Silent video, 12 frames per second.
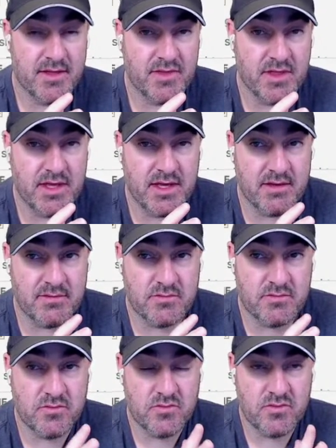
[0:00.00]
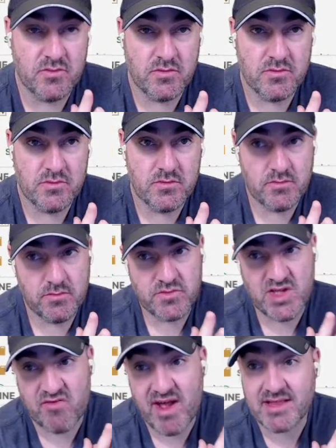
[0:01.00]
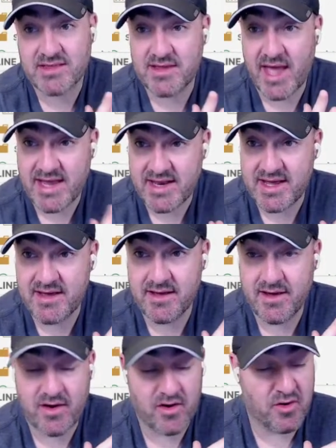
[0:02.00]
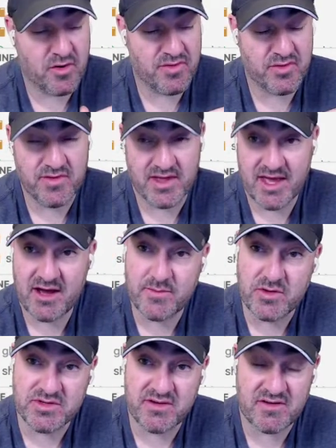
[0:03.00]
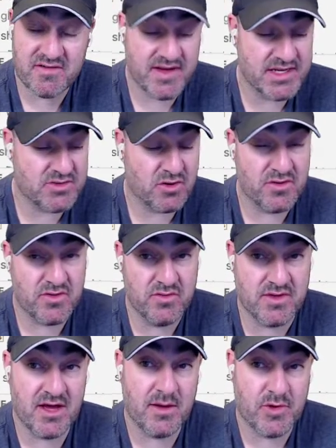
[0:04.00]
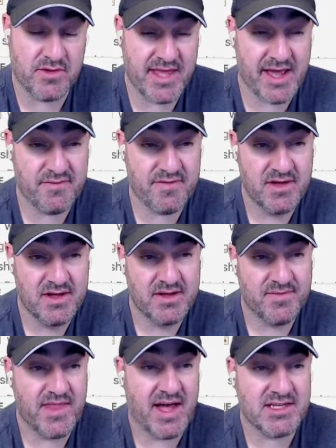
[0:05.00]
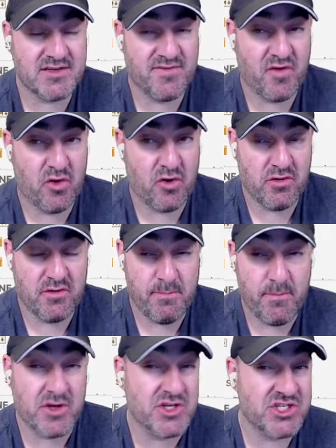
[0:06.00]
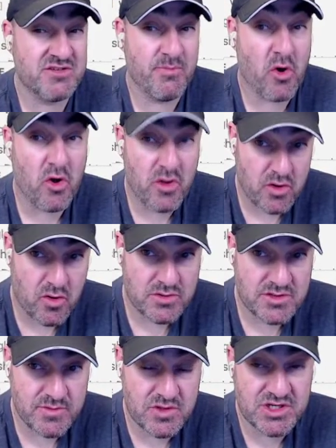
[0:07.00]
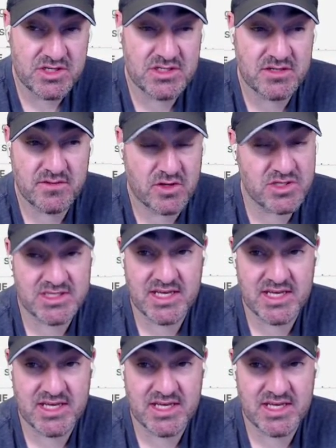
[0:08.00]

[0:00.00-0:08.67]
The direct editing through the GitHub user interface or through github.dev, that's for much smaller contributions. Not to say